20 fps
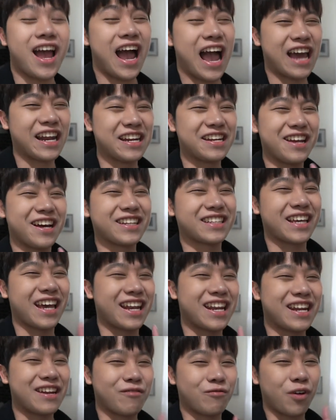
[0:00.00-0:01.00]
I did not
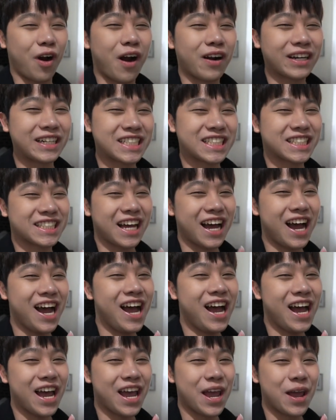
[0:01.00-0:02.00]
get it wrong this
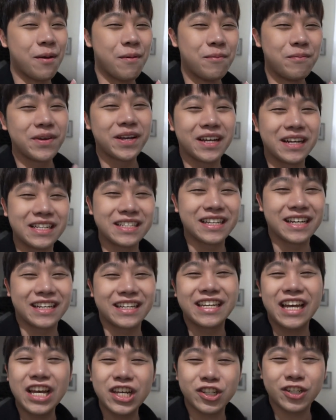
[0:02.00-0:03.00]
time because
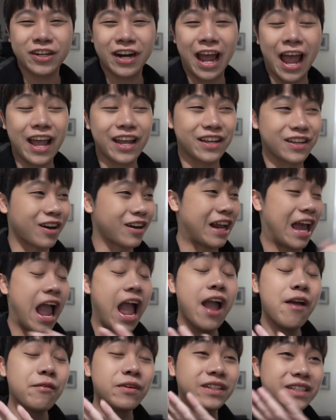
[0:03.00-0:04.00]
like yesterday I got
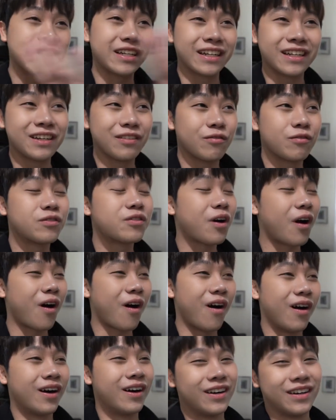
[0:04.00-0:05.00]
everything
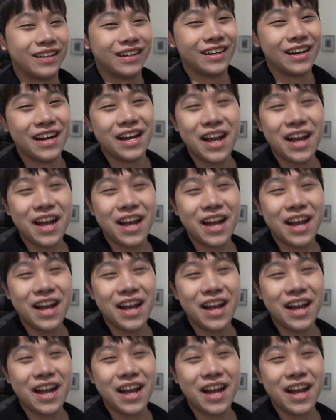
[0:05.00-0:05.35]
wrong